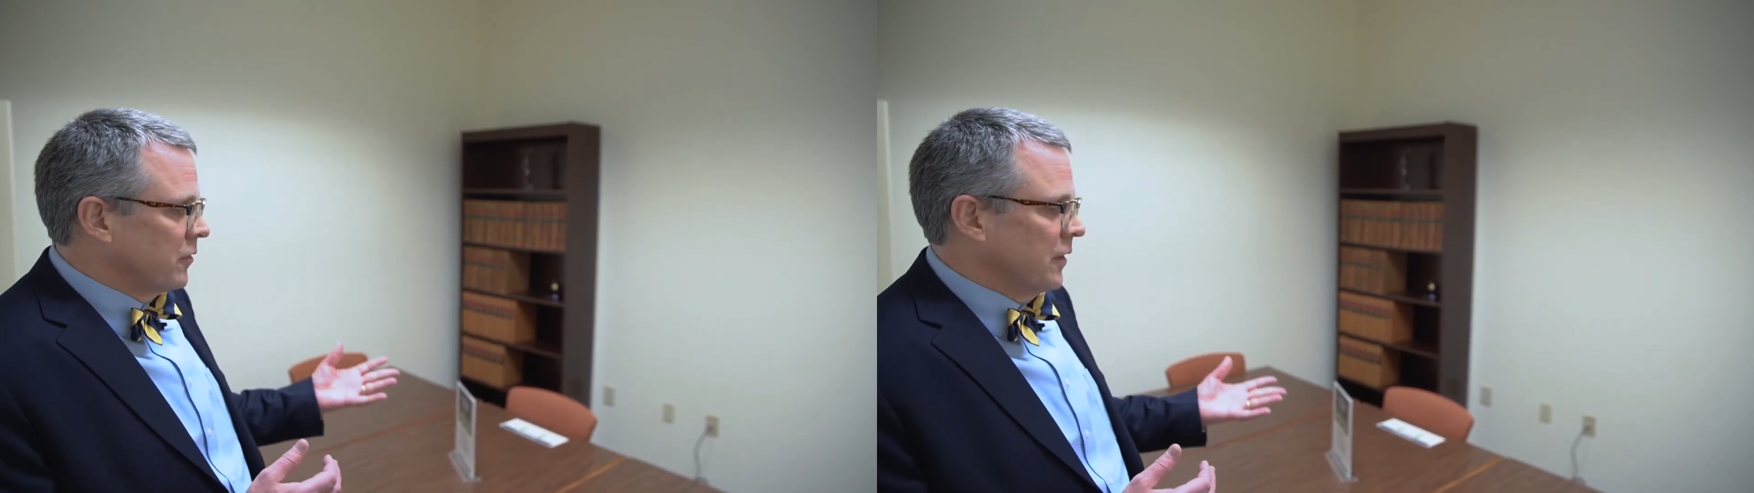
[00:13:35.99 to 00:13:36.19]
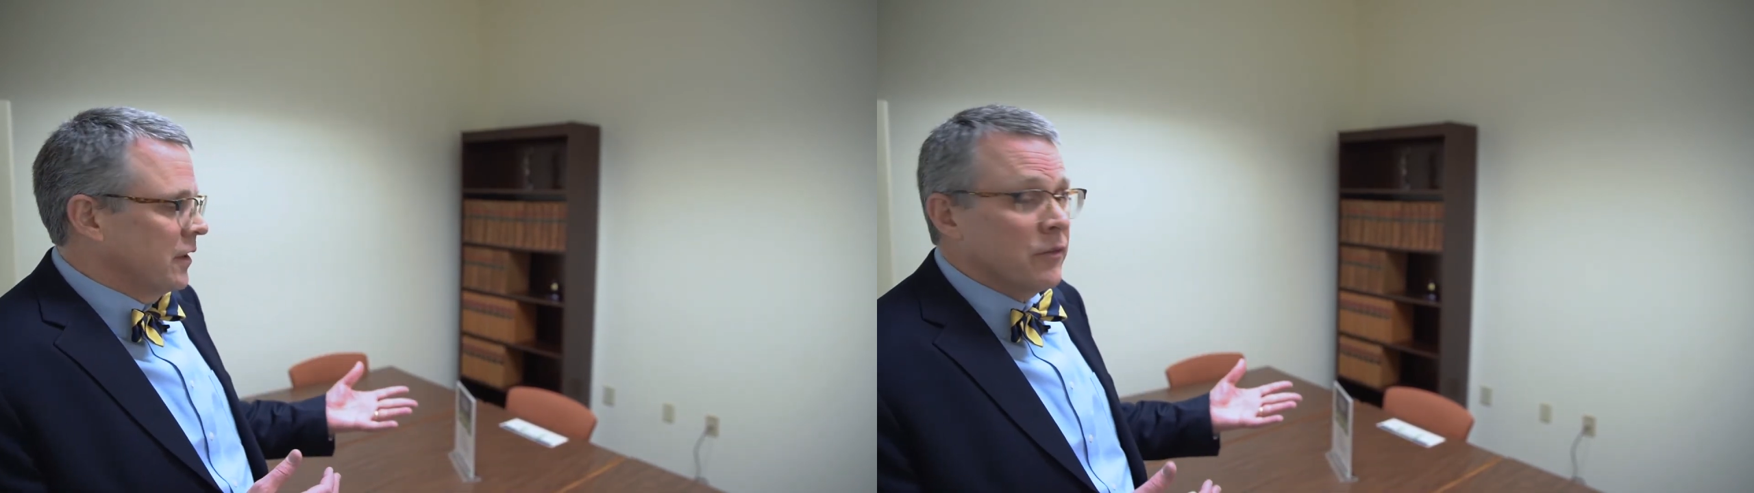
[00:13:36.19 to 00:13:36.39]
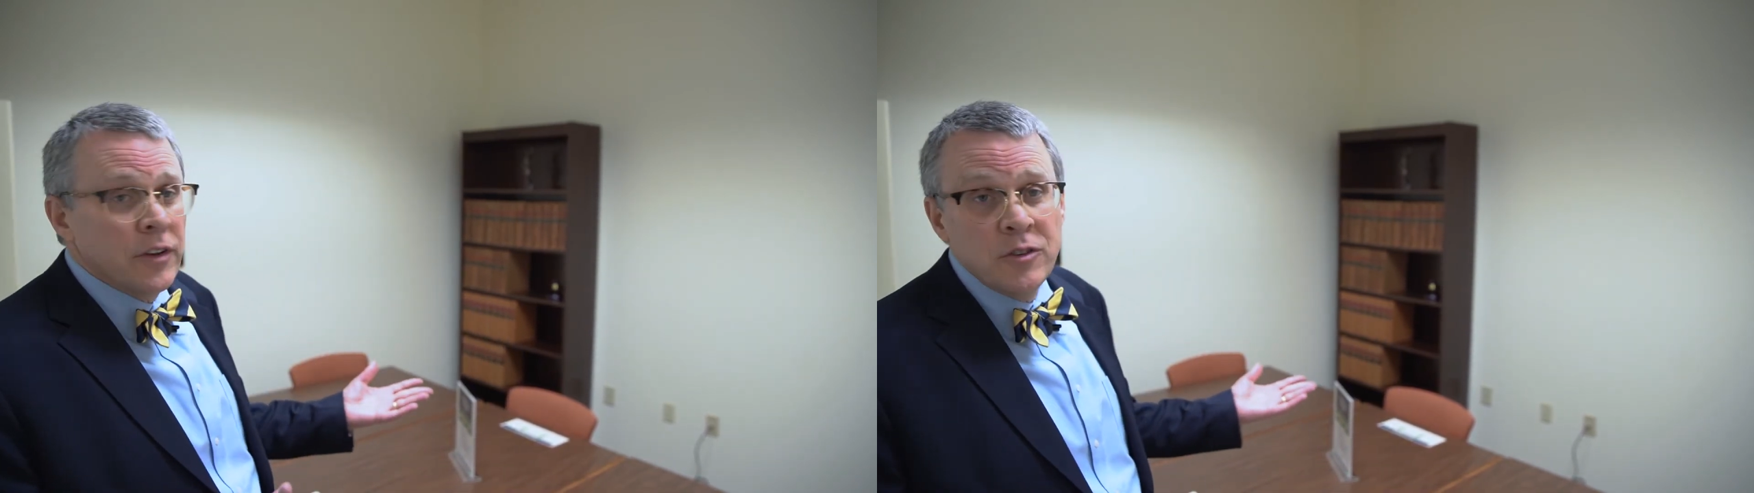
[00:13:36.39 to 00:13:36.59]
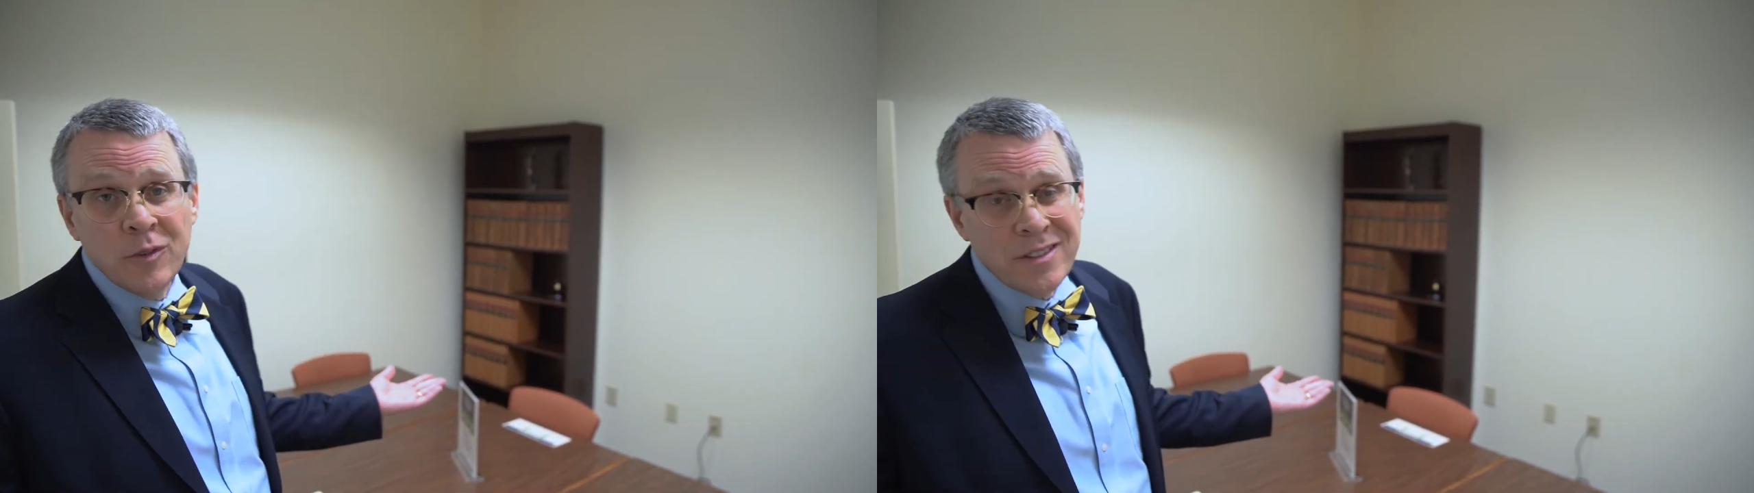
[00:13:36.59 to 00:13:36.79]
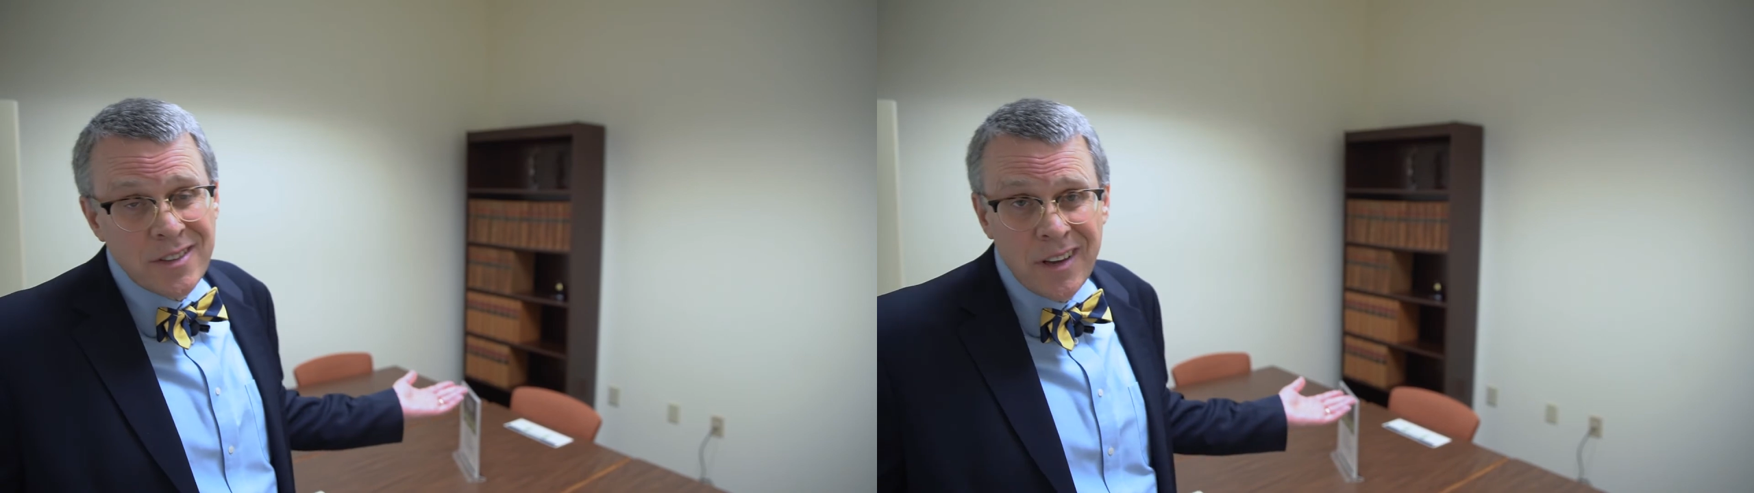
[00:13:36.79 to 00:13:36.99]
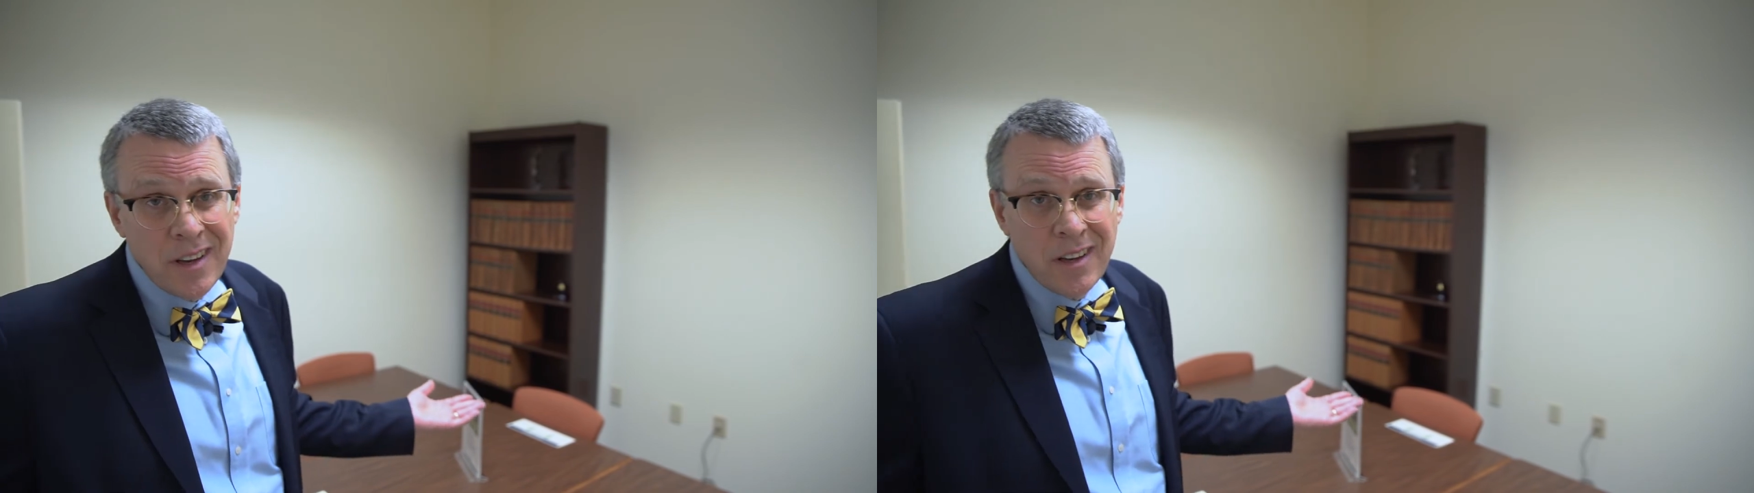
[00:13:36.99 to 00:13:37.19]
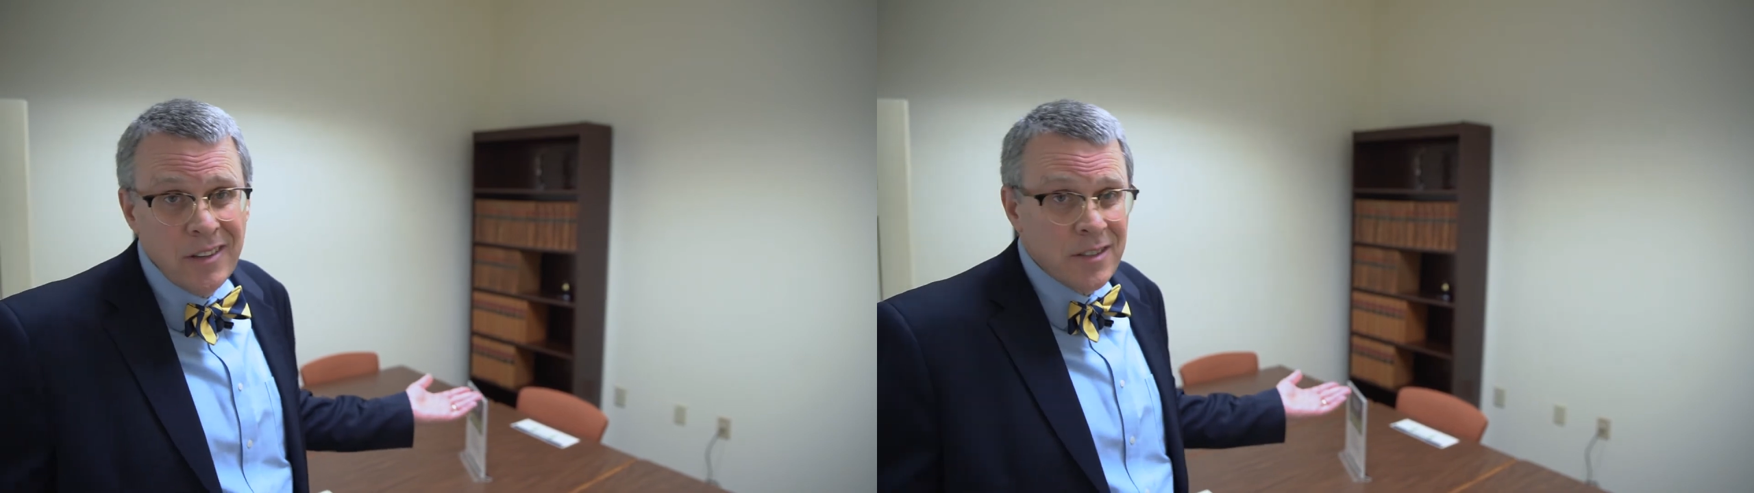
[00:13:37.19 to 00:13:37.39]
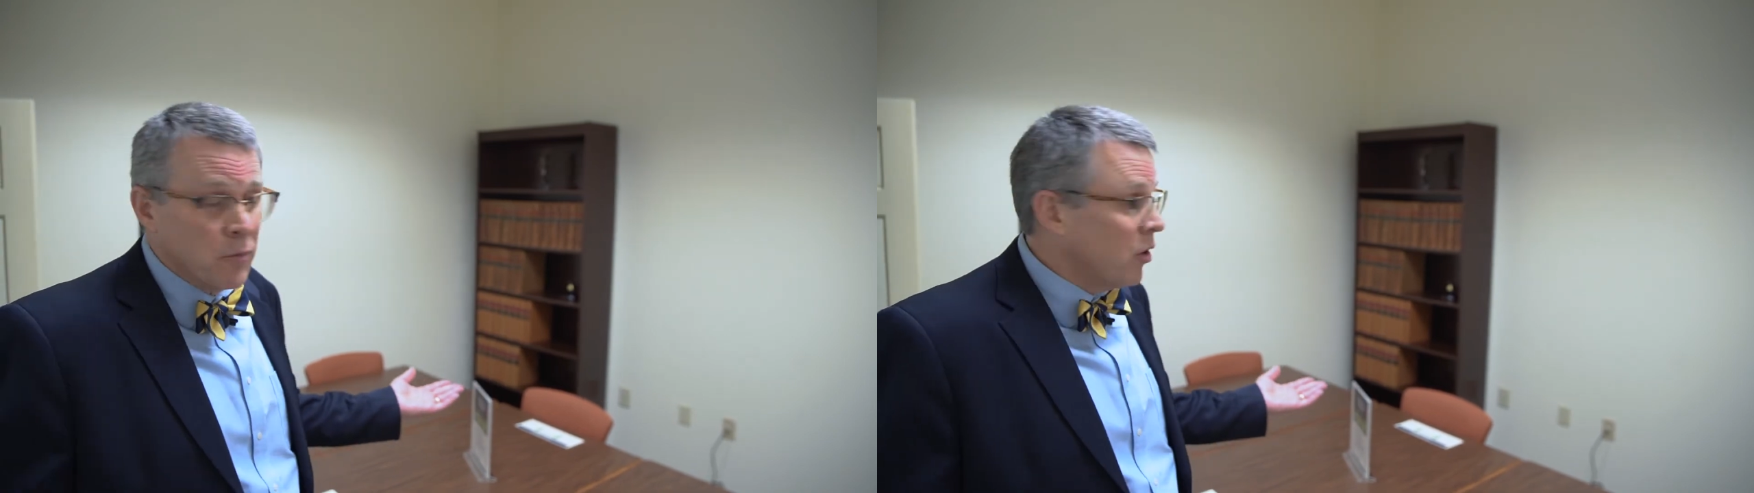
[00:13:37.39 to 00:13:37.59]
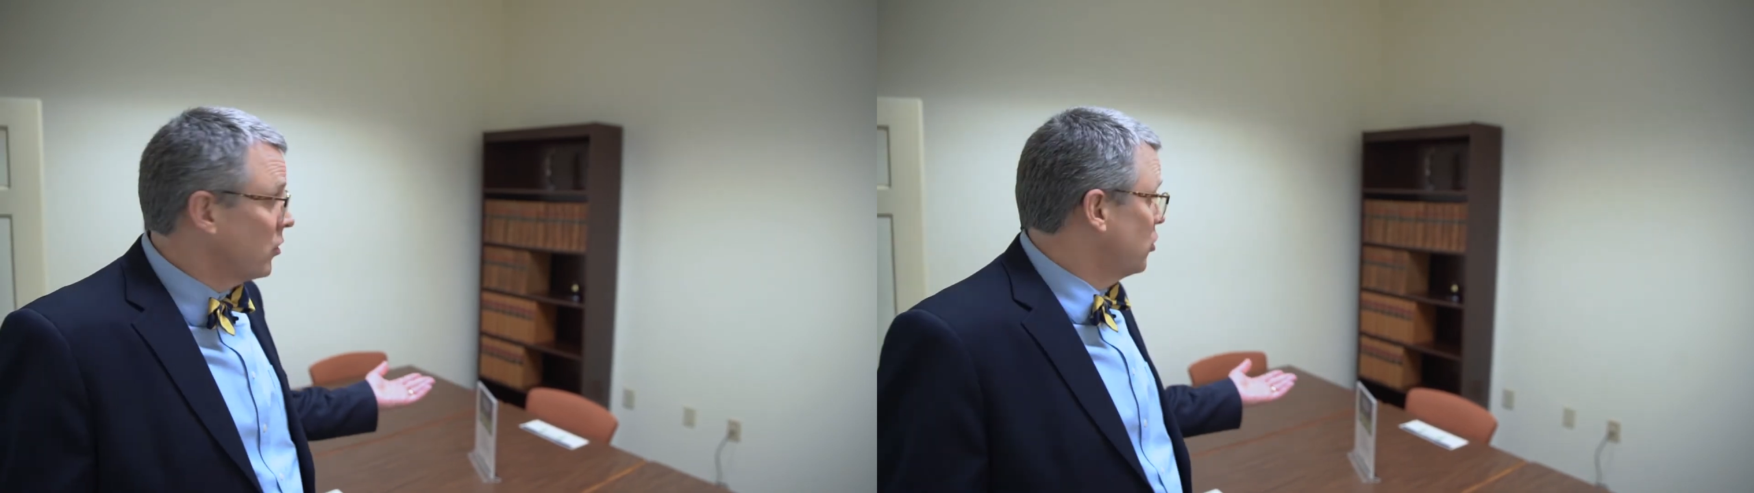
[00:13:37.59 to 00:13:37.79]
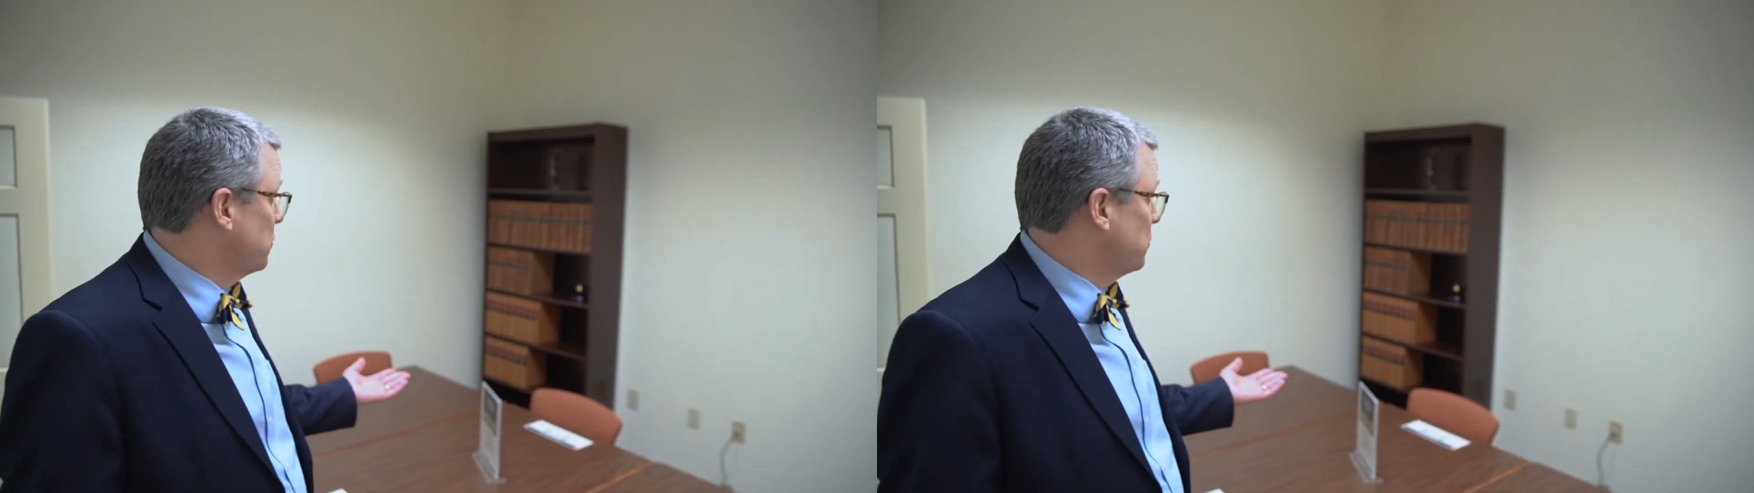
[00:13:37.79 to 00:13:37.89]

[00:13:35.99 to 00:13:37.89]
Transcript: individual study, small group